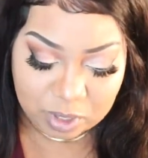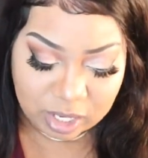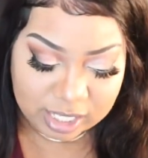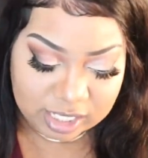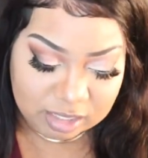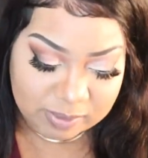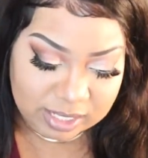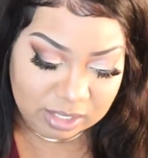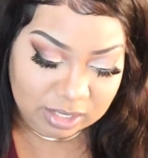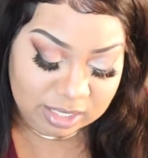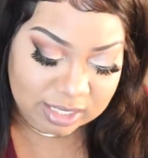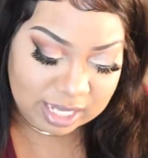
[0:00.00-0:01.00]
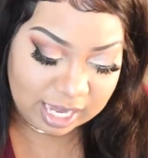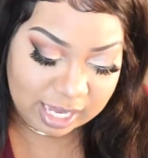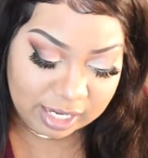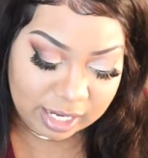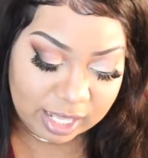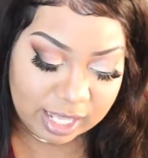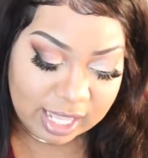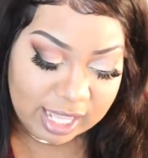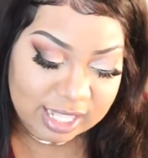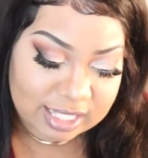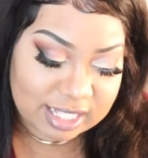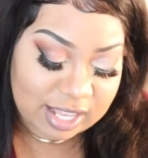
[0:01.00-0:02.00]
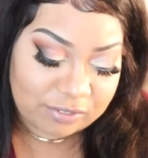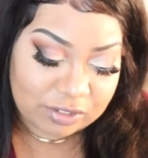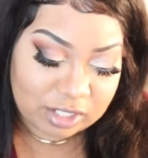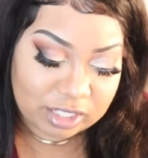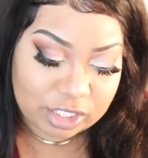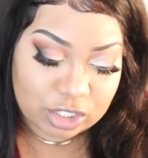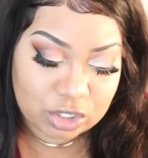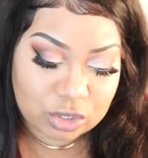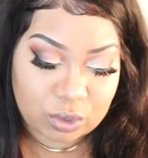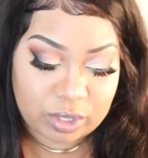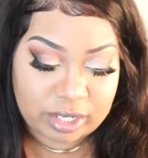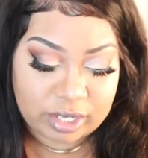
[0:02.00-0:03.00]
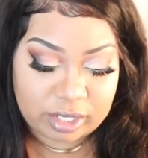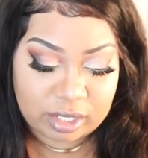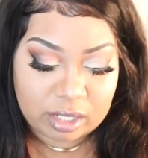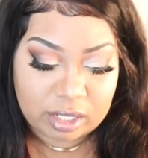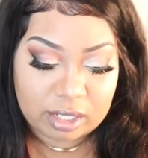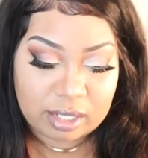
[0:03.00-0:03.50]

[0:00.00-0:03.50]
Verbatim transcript: parting space on the side is definitely shorter